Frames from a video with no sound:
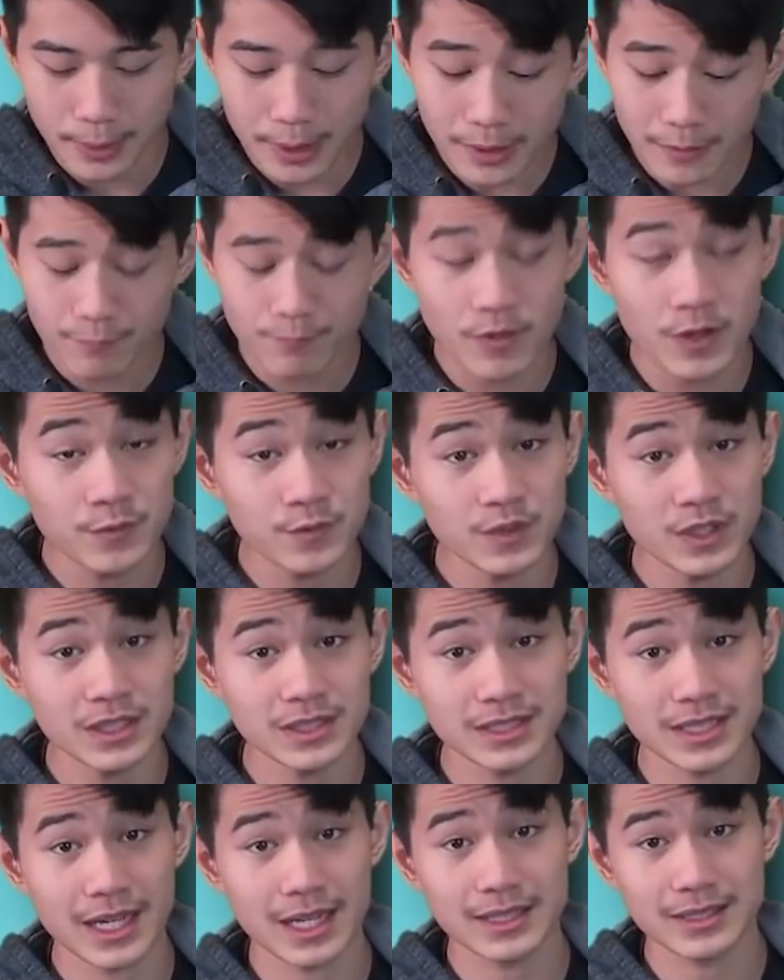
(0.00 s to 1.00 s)
But
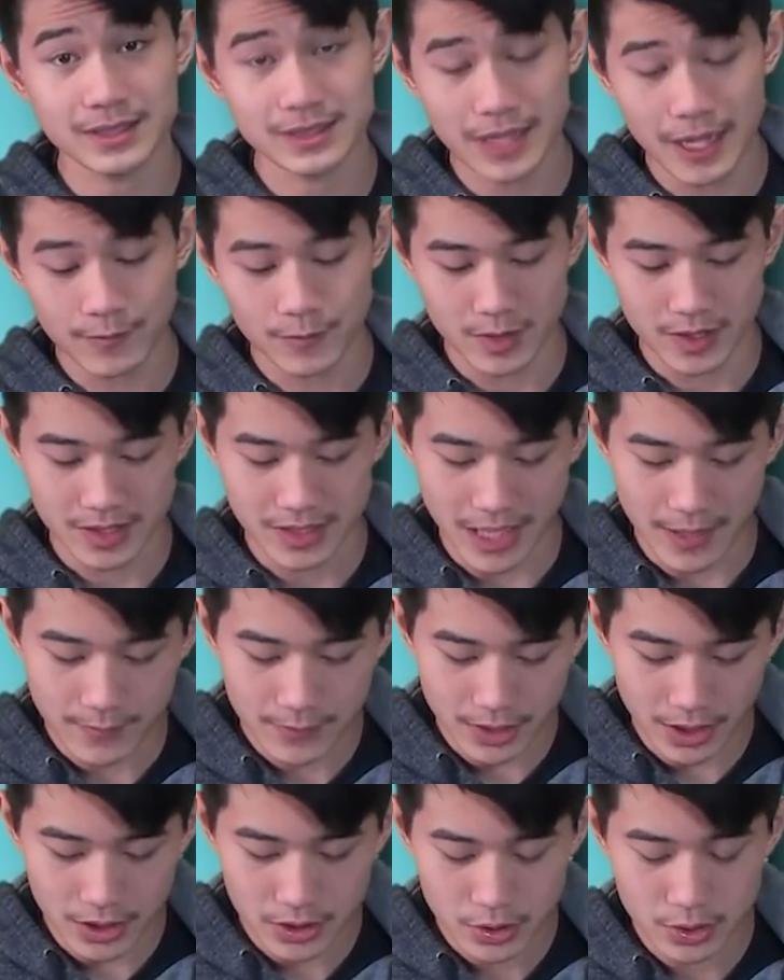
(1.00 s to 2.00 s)
15 seconds left,
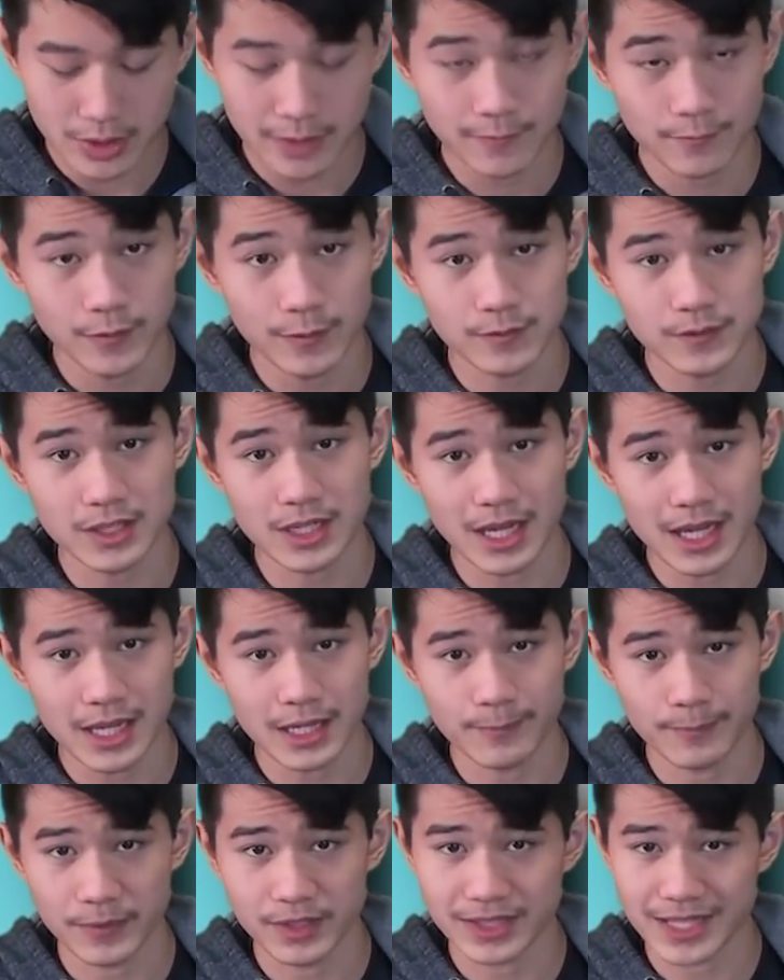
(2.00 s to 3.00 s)

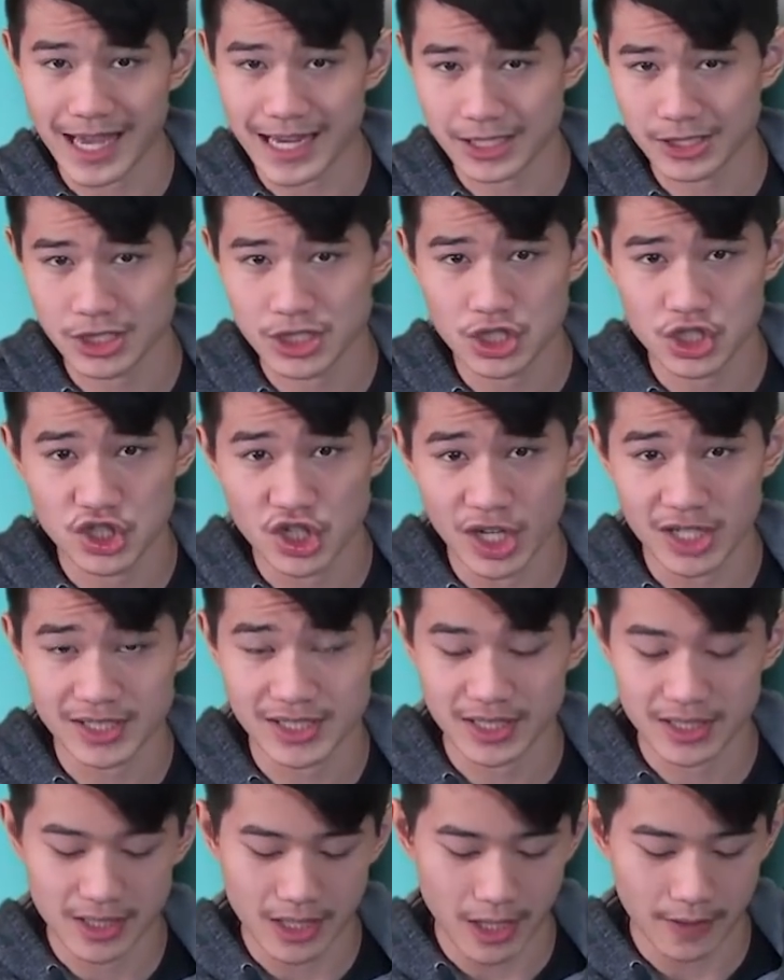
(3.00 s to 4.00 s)
758 is actually
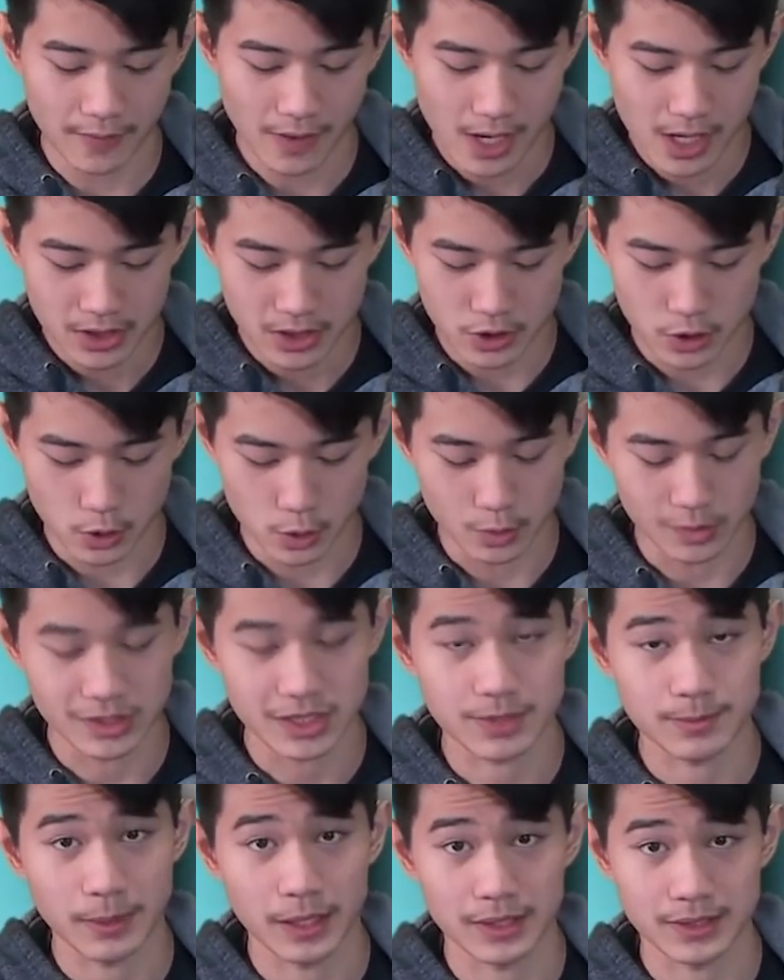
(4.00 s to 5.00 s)
just enough to
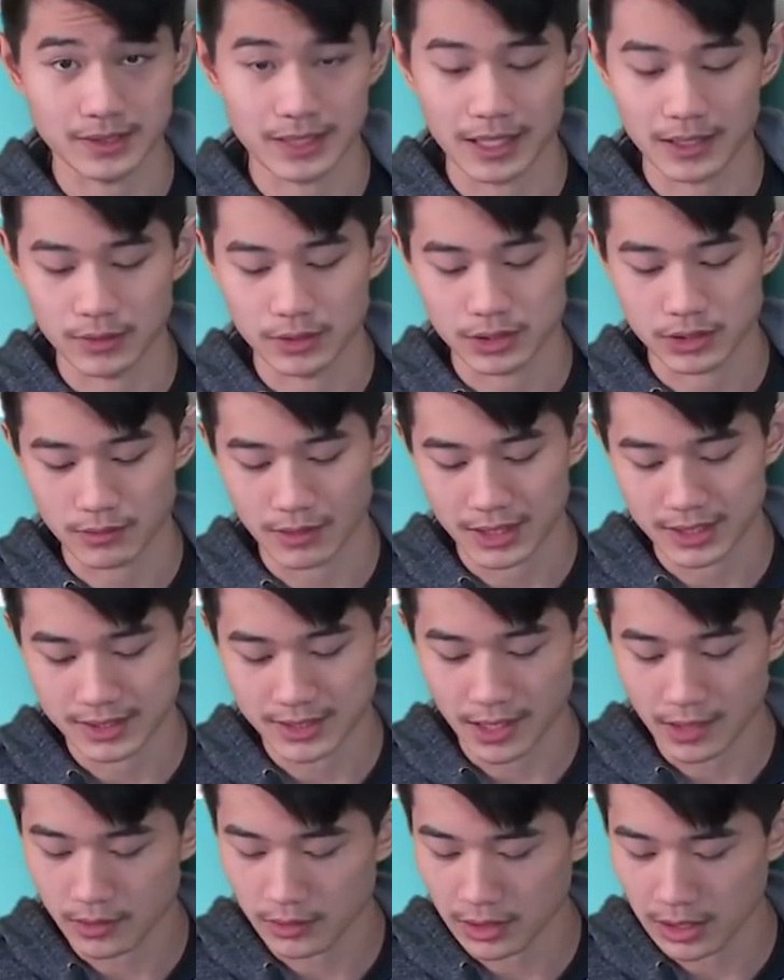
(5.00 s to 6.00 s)
spell cycle. So I
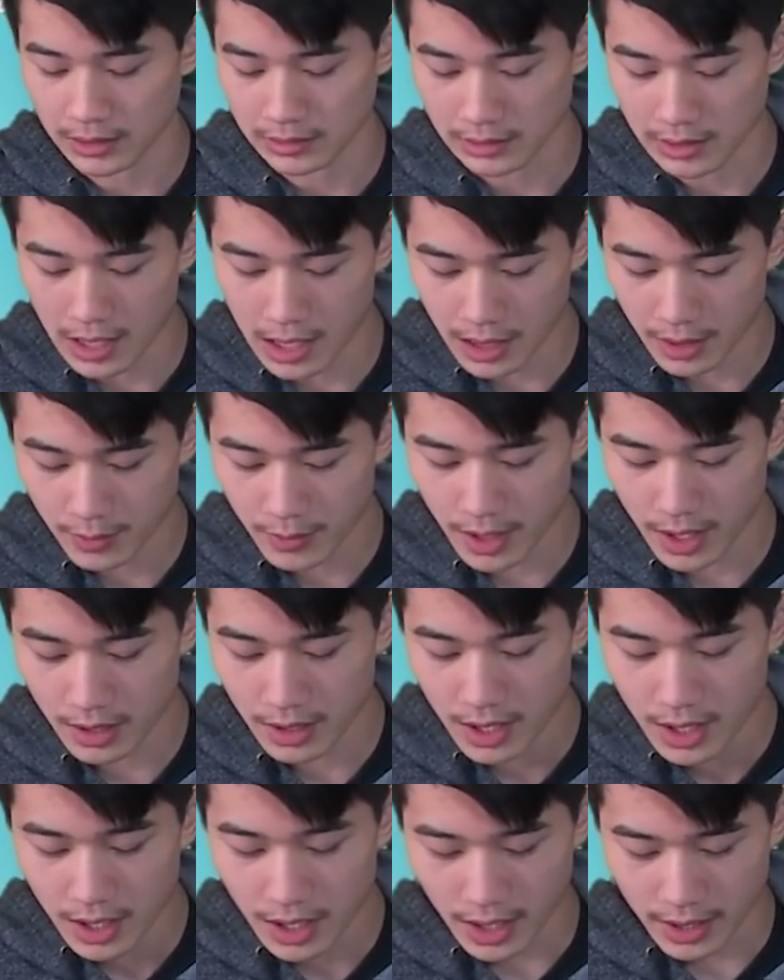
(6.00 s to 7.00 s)
cycle a log
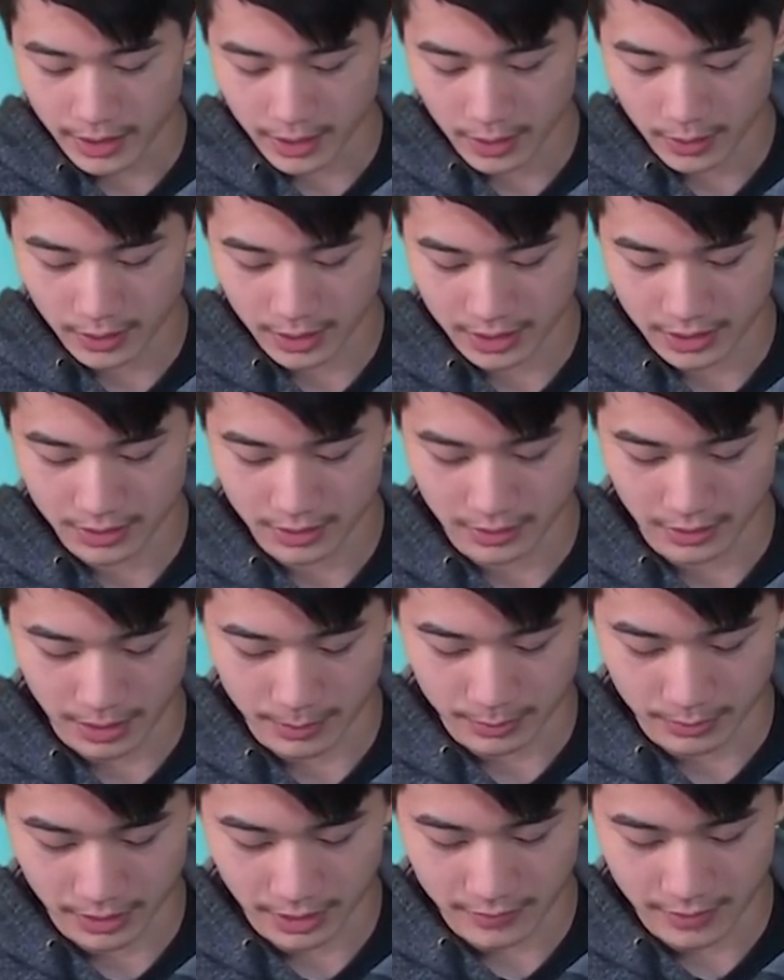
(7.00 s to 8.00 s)
there, I go in,
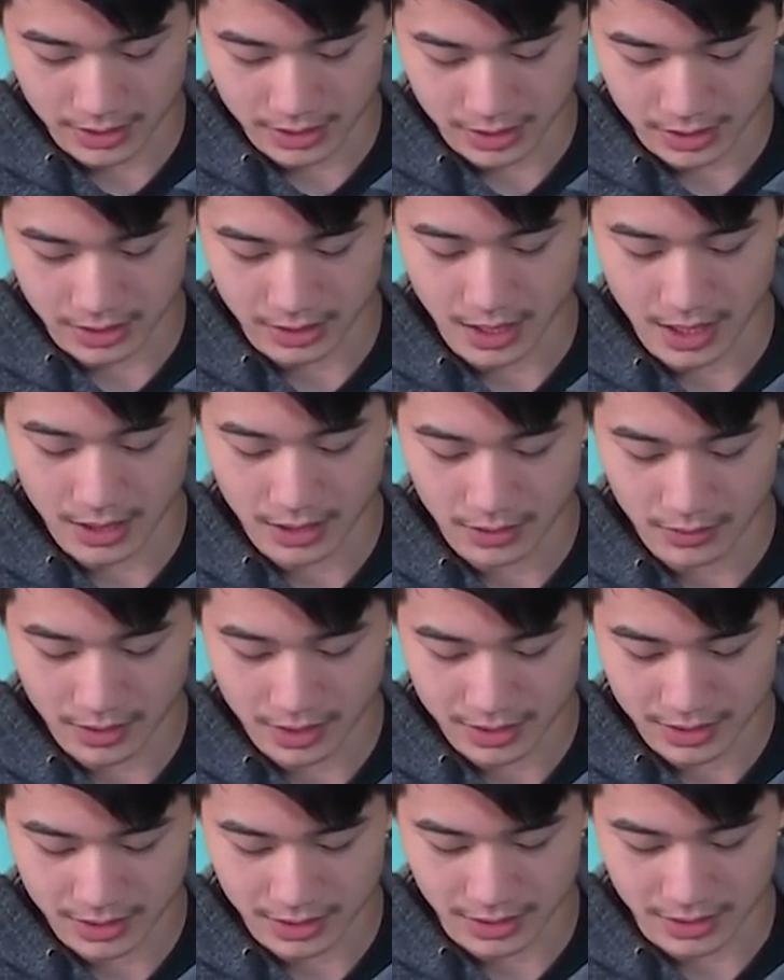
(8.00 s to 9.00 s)
I believe I just NATO
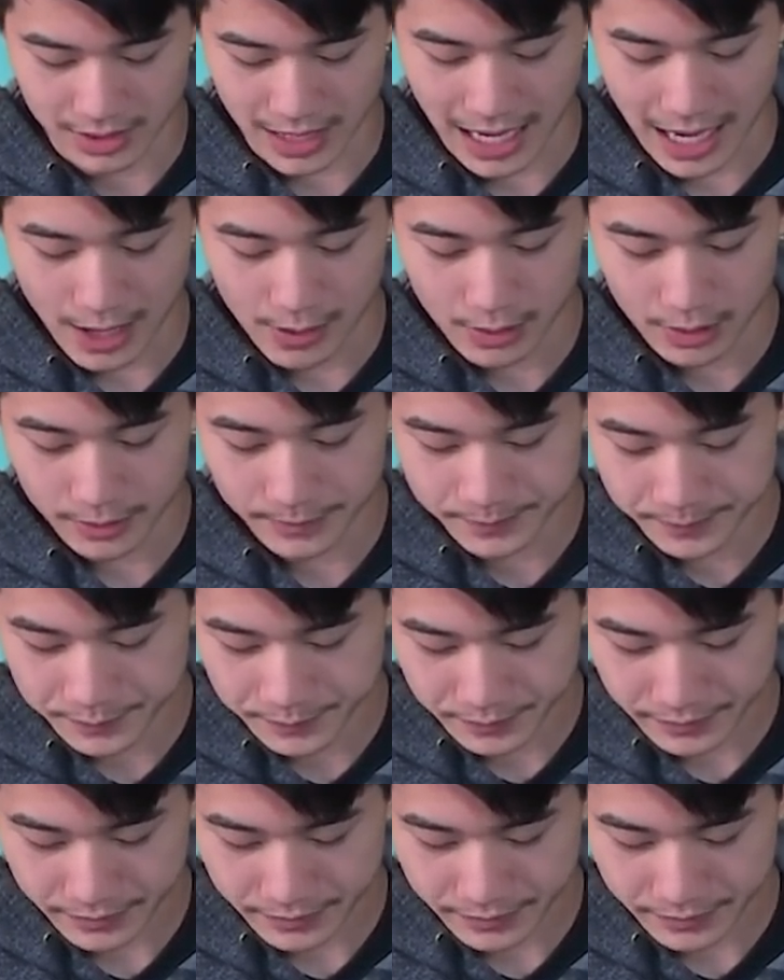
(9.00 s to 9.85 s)
onto the tower.